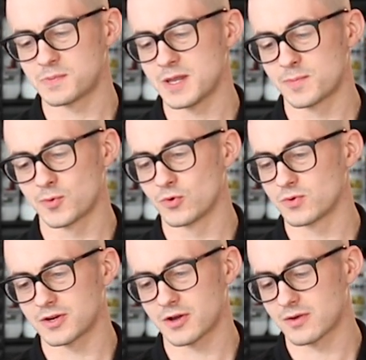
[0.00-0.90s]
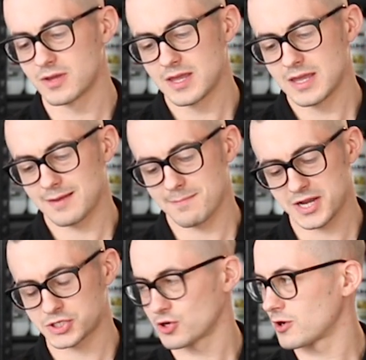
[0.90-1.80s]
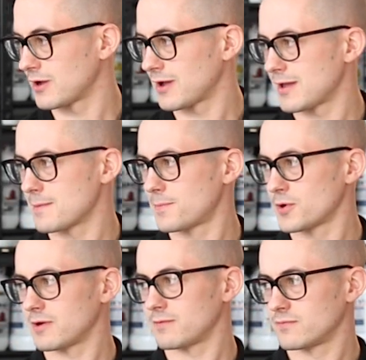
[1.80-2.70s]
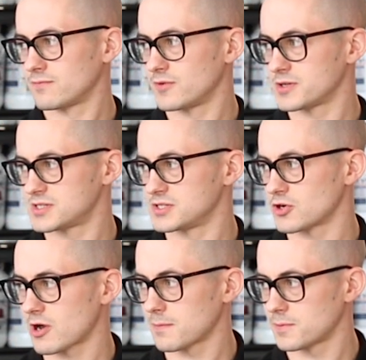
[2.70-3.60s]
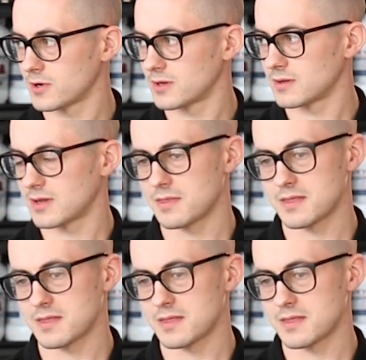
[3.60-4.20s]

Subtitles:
people, match your input versus your output, and